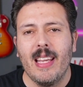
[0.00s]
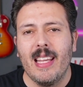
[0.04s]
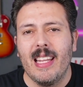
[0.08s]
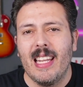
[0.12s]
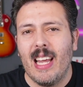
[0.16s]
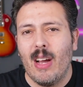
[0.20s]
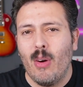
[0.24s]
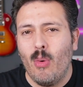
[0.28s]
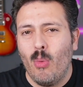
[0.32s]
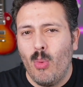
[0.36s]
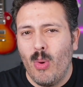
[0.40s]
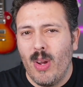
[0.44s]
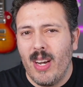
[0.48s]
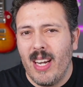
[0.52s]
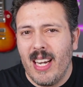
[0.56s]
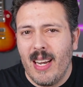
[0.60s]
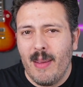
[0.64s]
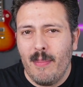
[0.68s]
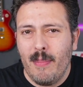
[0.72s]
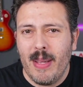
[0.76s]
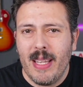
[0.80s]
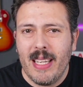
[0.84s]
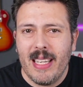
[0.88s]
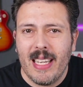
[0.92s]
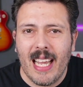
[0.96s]
Now, wouldn't
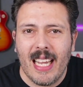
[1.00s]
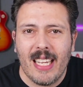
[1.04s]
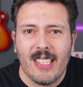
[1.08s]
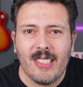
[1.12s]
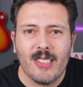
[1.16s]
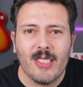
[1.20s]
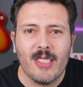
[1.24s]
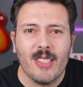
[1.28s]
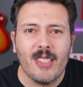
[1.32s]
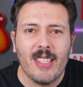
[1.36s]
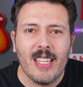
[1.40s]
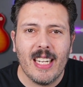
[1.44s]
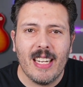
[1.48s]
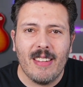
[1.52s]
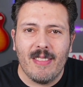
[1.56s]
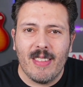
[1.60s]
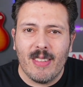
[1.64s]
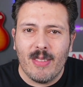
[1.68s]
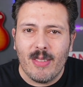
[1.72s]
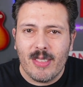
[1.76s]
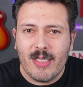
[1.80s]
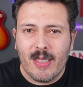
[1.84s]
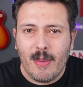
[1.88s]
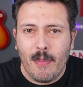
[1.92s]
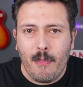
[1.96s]
it be nicer if there
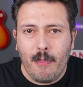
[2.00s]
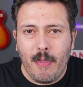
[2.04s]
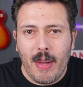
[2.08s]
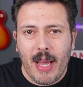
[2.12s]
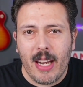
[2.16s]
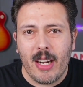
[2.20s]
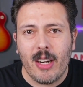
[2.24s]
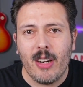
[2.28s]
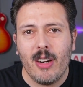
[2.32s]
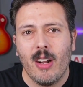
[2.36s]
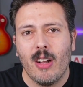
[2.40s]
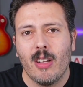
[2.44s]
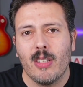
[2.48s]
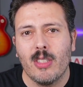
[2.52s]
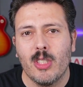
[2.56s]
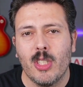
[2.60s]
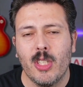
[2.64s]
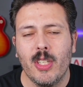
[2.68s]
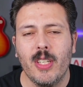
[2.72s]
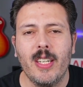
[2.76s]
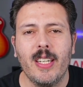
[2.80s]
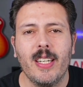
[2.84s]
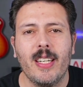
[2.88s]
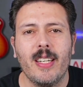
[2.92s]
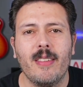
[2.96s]
was a better
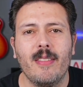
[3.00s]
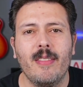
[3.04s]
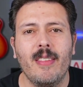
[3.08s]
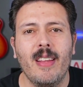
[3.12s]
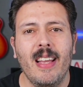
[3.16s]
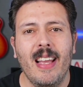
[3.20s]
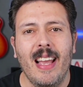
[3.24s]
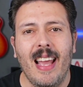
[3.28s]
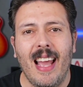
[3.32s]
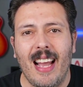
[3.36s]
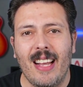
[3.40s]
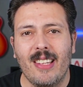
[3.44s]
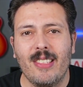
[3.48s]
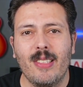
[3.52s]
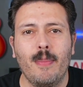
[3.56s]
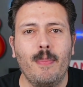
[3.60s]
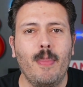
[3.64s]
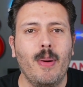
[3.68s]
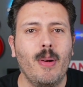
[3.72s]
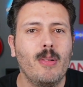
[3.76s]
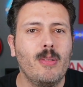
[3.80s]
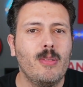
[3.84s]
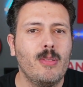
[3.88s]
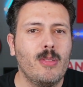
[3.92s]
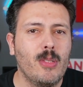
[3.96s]
alternative as
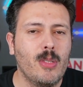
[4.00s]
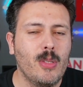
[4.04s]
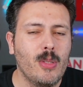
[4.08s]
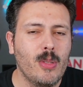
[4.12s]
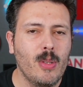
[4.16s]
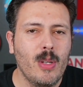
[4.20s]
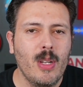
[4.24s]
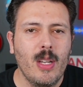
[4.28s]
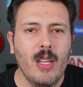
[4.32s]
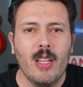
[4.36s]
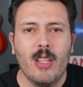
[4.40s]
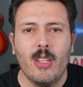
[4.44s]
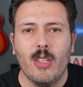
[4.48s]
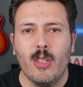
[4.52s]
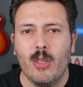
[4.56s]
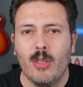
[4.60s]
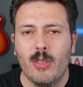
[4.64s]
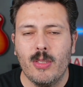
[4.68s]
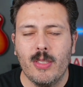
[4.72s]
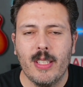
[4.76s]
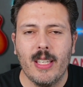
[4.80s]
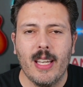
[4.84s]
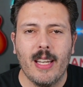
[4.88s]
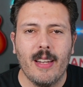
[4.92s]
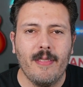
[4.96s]
opposed to
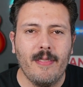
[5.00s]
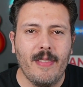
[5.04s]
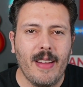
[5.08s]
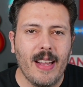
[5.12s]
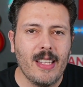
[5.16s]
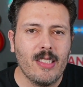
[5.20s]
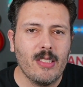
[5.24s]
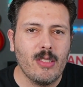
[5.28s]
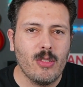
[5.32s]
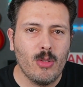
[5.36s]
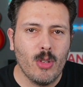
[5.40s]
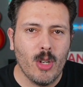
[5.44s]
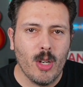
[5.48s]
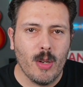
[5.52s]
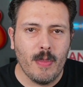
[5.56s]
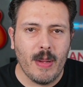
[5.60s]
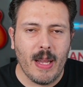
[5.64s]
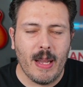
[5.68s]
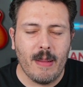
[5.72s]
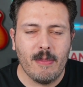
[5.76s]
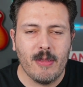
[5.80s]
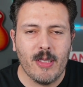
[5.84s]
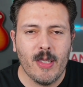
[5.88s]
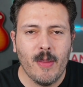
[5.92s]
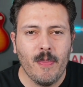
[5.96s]
using advanced
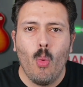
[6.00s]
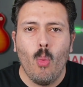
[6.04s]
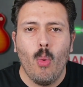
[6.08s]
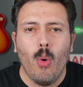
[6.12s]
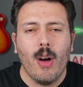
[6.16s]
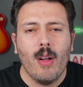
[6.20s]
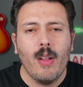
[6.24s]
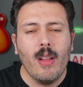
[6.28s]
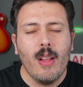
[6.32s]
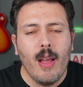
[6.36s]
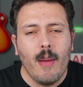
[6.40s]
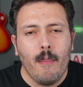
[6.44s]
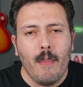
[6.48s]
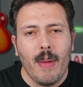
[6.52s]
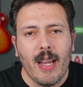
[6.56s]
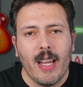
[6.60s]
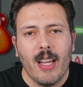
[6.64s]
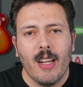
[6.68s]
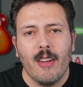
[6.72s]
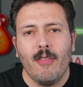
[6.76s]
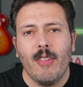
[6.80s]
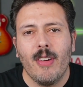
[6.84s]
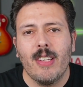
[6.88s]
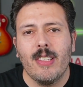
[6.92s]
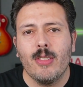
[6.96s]
roadmaps? Well, my
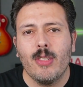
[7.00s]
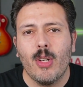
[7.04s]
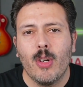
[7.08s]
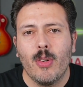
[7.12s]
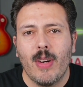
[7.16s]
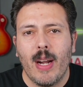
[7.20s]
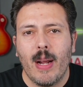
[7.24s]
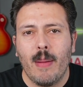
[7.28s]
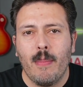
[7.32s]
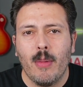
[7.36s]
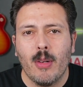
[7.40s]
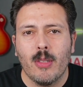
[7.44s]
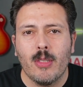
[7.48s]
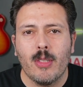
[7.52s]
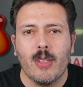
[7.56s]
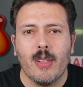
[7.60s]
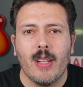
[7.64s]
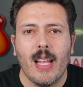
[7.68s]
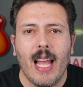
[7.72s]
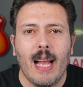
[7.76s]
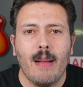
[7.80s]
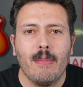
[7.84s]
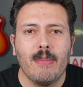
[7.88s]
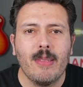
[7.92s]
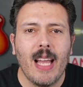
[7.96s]
good friends over at Moser
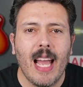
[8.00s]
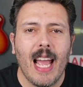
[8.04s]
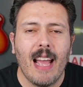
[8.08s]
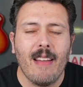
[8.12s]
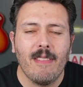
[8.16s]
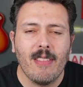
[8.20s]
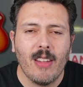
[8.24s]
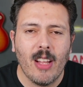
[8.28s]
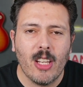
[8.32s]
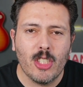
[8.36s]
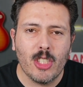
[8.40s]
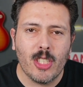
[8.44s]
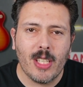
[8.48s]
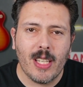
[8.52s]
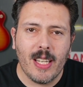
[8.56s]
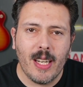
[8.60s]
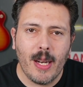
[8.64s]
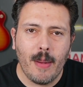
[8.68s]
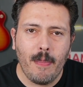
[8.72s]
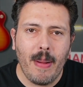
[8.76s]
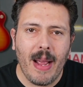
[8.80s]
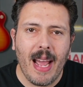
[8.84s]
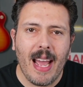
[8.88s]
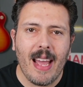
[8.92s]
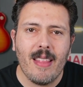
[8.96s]
Labs have launched
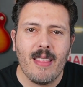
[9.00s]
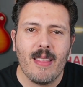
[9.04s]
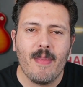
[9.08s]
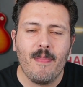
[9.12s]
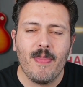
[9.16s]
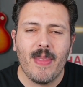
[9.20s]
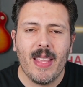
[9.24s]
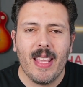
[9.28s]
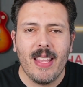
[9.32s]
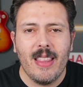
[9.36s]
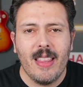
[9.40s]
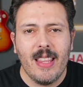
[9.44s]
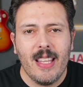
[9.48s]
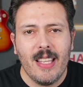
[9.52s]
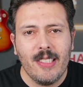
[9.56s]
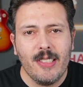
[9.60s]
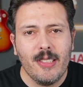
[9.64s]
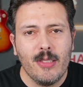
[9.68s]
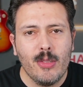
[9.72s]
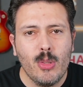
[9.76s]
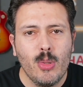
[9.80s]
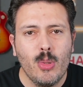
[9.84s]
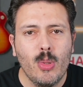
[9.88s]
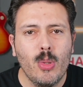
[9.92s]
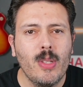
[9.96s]
ClearPath, and this
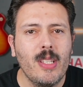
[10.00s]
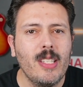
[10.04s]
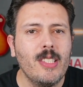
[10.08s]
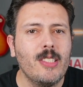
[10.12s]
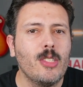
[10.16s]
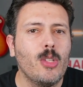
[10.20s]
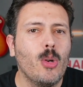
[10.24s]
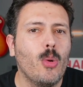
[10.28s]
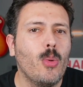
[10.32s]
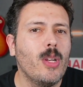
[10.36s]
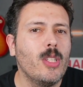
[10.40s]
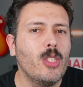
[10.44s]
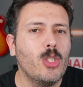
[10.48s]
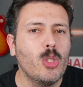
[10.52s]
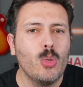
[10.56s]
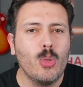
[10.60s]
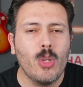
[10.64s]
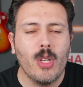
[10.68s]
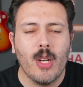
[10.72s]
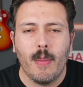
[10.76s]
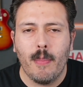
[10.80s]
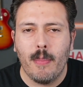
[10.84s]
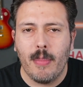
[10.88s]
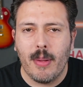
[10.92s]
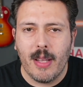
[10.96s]
tool is going to
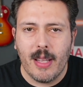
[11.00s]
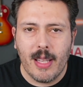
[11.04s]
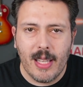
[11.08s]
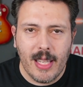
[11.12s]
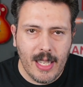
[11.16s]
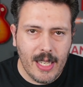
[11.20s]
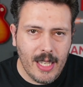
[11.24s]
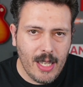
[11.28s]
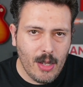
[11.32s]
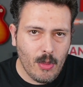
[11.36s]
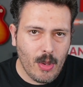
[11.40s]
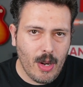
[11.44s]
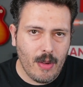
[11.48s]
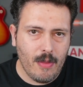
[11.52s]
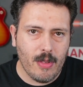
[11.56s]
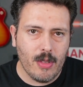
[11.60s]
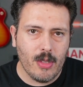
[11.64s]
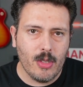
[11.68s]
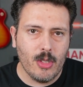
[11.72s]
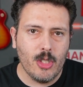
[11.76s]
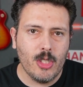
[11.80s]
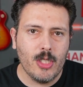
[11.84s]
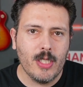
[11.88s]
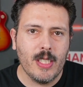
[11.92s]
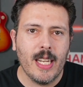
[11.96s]
completely
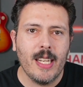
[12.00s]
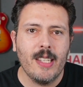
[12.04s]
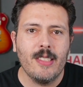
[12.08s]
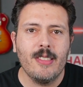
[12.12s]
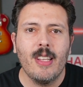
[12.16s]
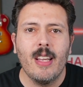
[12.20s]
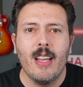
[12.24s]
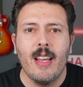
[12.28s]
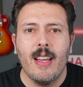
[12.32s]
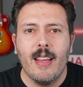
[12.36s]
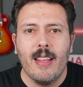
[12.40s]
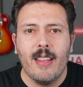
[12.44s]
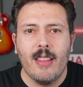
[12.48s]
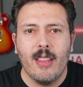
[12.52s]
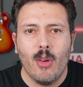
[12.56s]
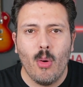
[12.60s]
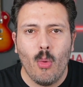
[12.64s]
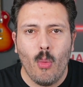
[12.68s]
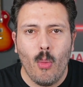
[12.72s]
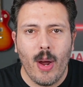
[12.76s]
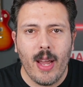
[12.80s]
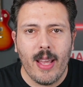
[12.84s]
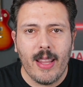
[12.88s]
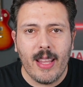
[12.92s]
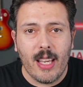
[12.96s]
revolutionize the
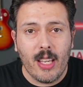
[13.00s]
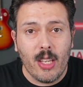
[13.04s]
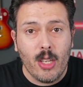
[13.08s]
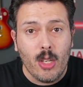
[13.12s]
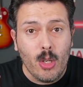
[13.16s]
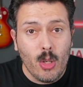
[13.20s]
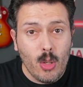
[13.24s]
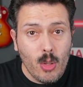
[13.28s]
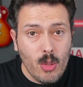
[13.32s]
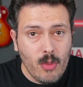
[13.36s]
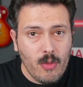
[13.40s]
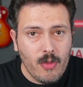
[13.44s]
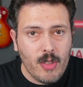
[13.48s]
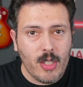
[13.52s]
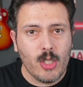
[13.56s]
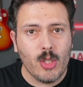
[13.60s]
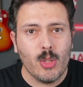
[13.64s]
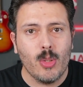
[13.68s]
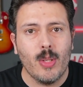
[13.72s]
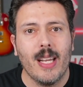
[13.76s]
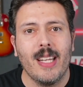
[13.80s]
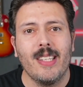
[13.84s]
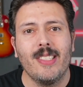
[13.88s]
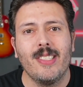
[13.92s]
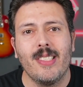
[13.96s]
way that you
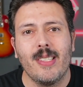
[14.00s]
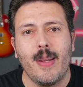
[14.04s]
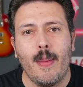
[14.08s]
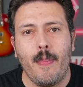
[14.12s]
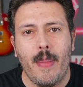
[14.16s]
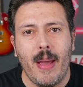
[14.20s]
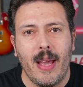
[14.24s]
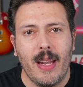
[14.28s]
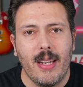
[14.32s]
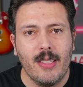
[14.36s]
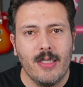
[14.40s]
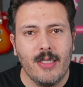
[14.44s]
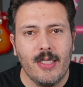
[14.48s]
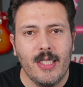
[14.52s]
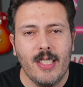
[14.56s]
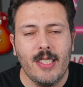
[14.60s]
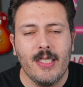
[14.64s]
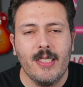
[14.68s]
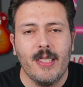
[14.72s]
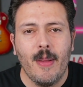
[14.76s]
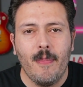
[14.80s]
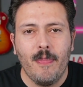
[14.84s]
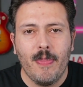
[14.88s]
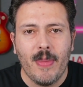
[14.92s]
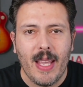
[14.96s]
visualize your
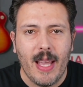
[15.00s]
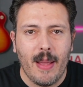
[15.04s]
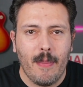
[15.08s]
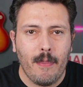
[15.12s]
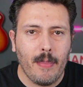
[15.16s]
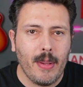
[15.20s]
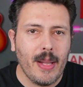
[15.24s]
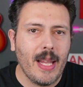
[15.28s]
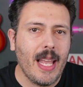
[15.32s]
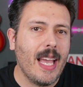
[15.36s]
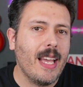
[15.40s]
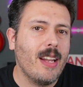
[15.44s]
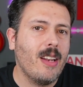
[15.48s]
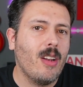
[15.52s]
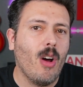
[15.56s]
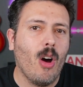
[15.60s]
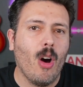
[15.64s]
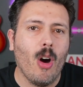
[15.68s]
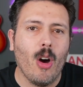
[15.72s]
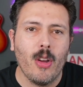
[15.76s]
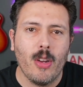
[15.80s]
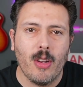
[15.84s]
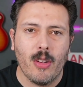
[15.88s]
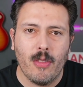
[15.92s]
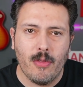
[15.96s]
dependencies and plan
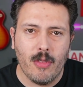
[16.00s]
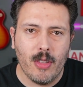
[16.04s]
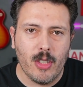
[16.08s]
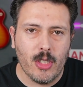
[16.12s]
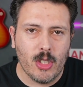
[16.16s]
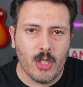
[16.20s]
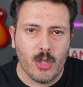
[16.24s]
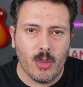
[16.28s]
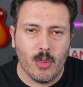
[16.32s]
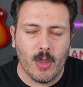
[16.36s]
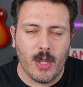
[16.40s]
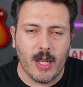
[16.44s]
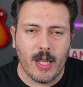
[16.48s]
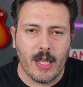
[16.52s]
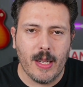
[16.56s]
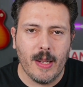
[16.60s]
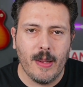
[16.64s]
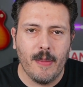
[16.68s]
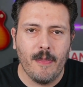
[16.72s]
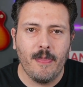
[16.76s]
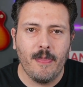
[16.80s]
all your future work.